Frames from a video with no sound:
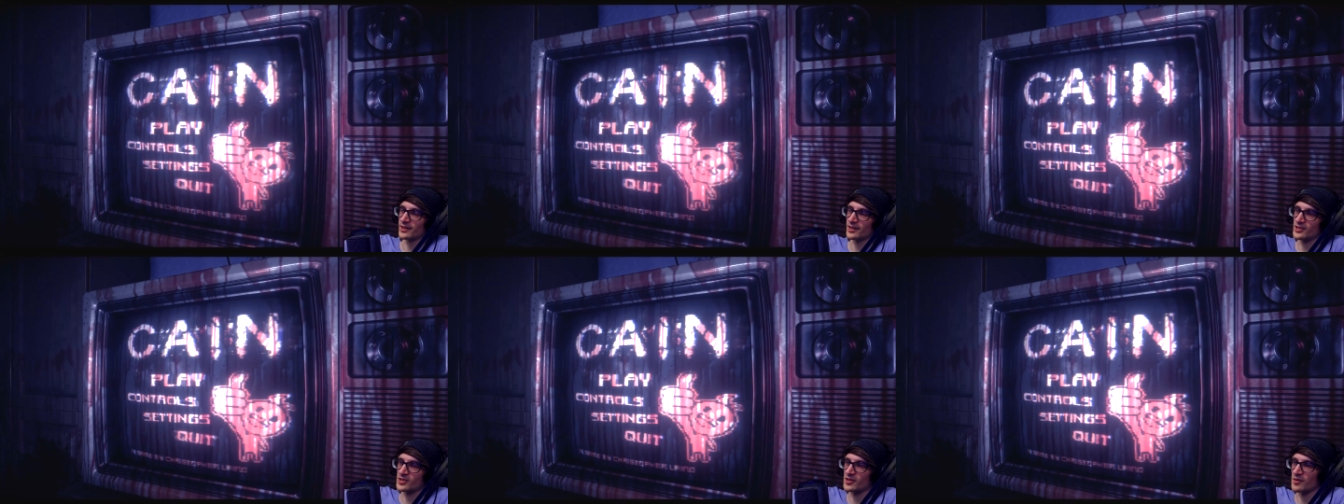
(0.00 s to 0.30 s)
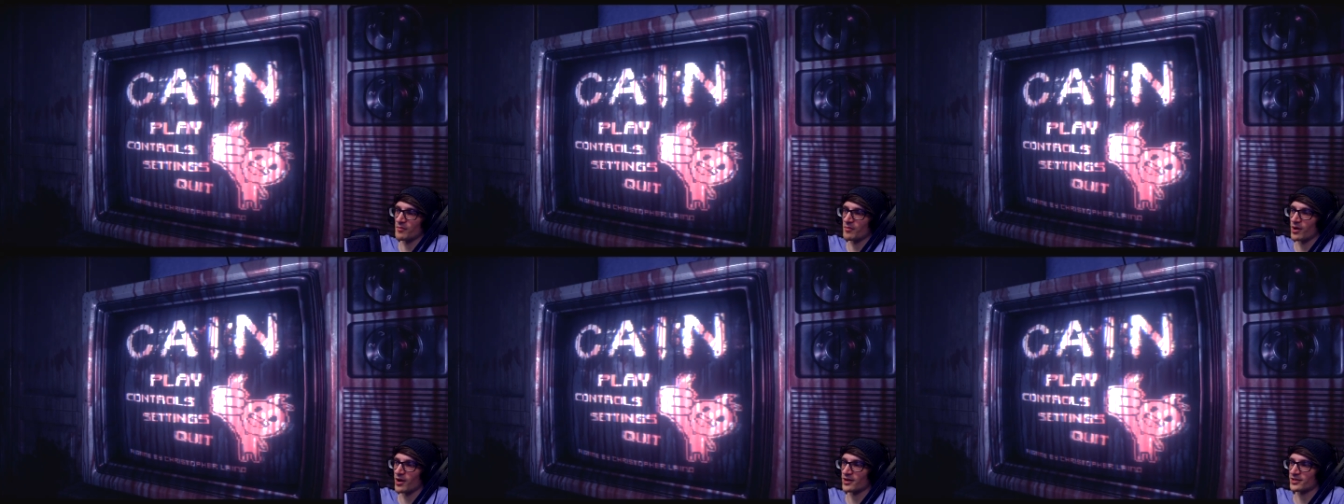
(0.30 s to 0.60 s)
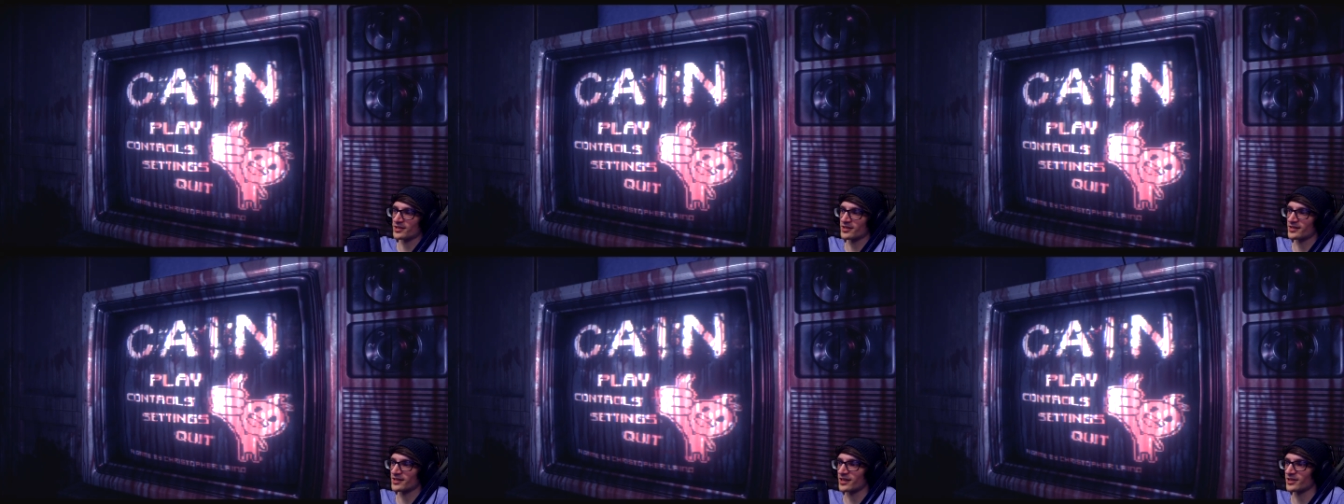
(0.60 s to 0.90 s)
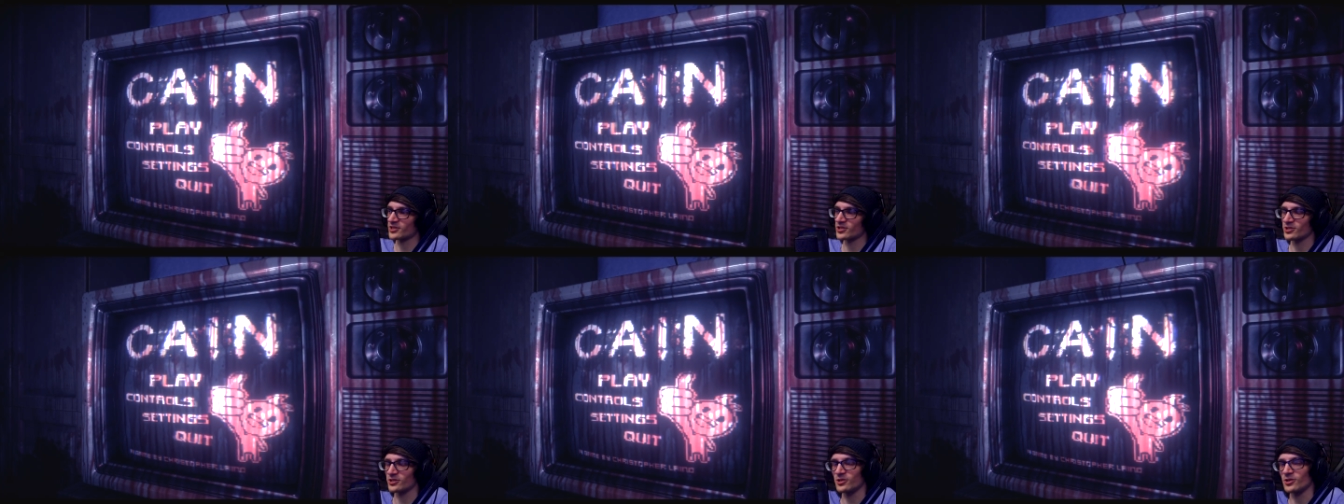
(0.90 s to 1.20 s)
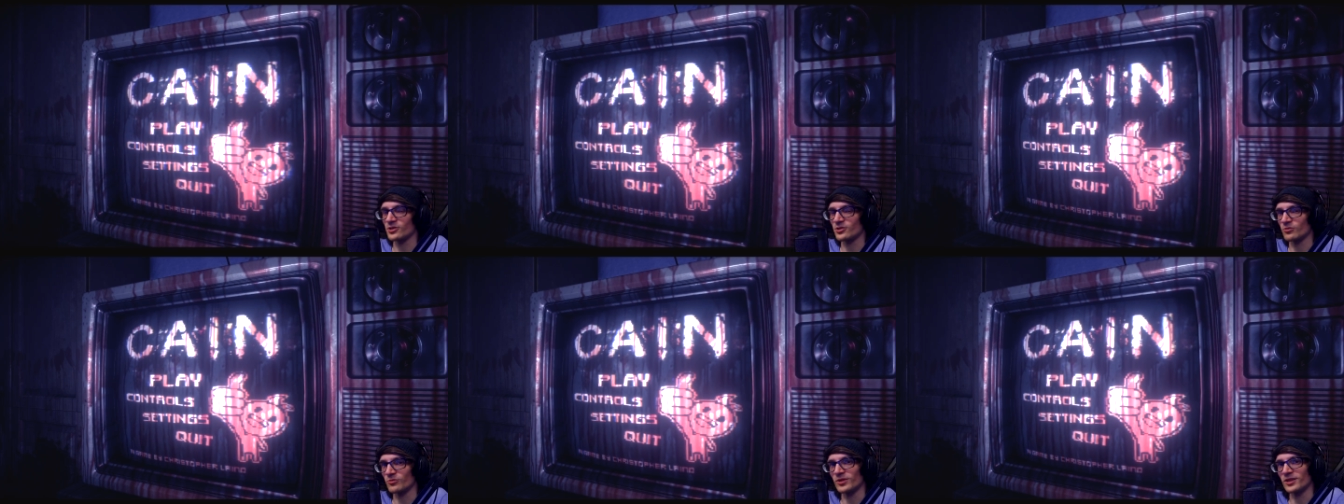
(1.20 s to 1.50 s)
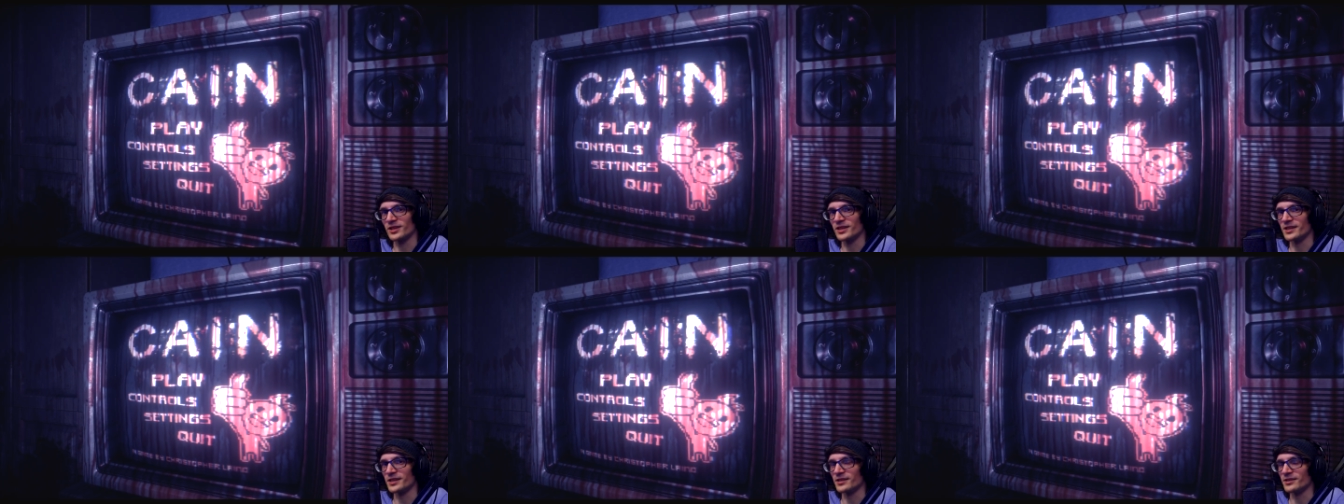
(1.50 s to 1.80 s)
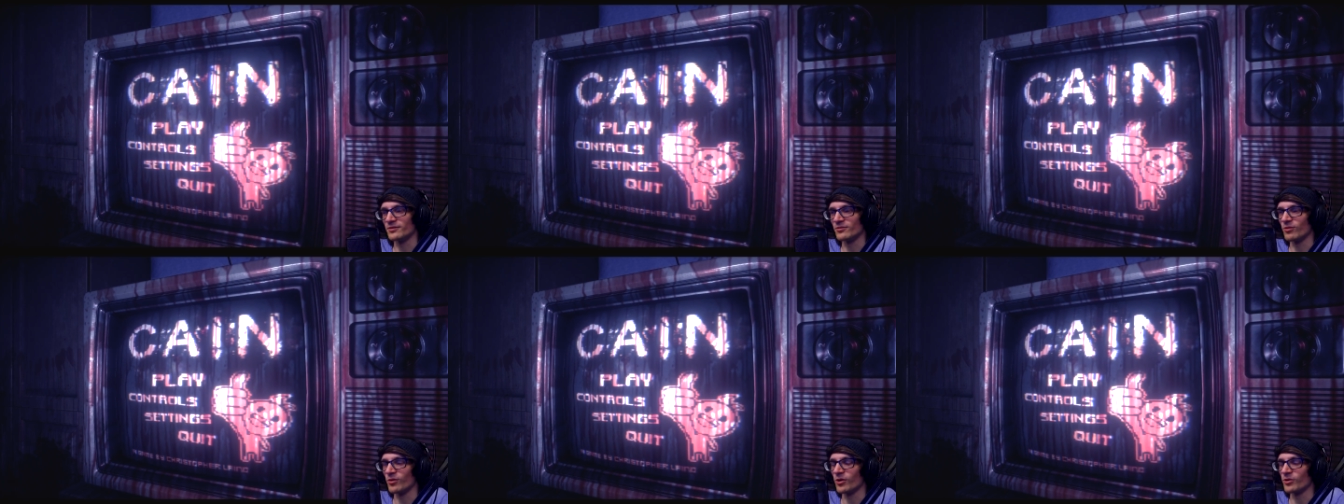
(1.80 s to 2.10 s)
And some bosses that just looked
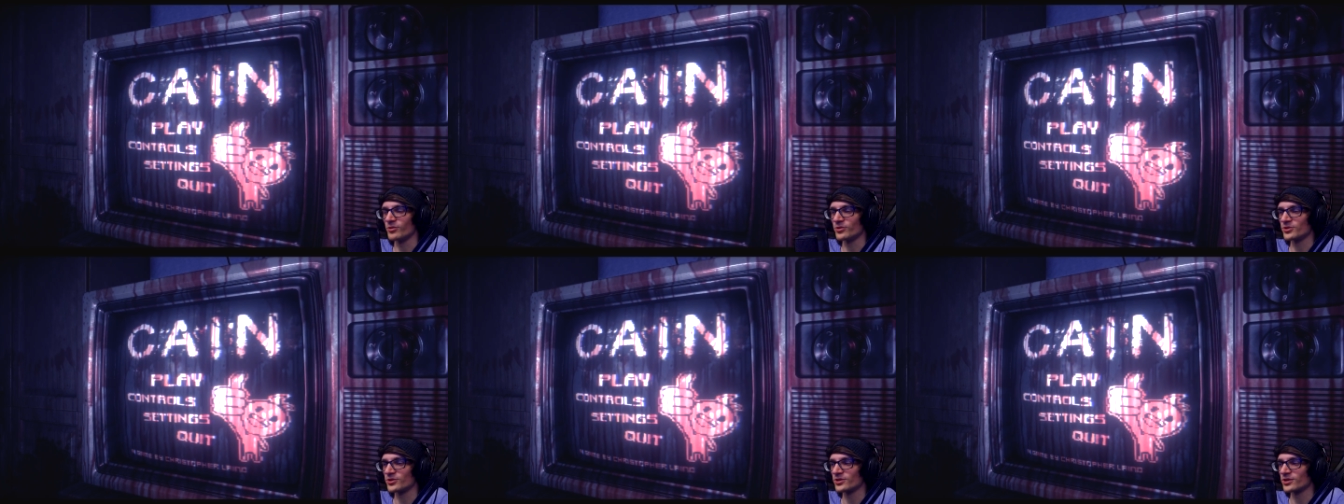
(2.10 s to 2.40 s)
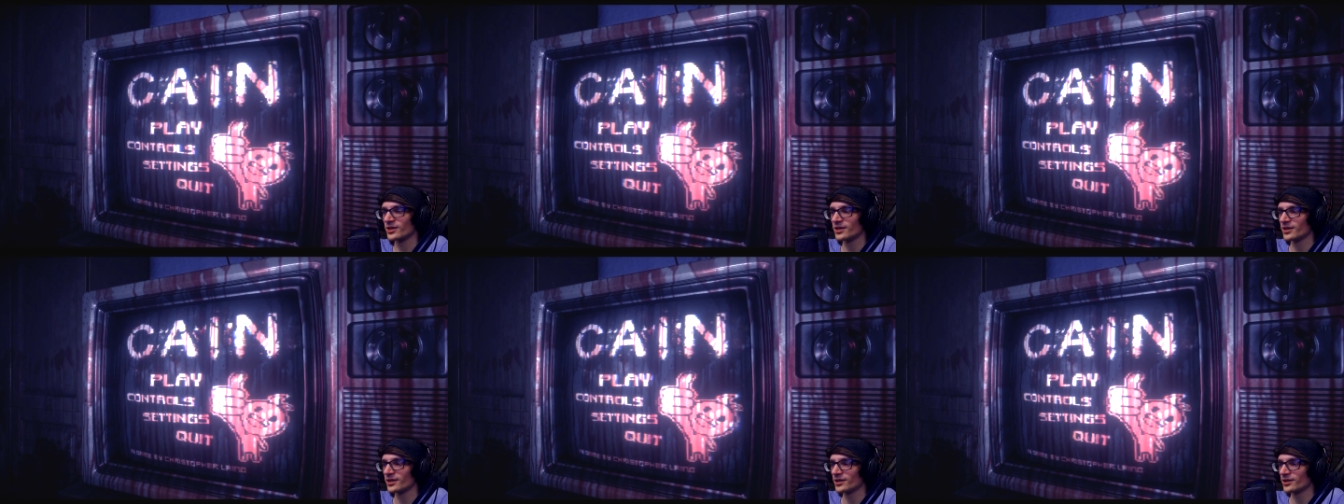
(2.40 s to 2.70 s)
really gross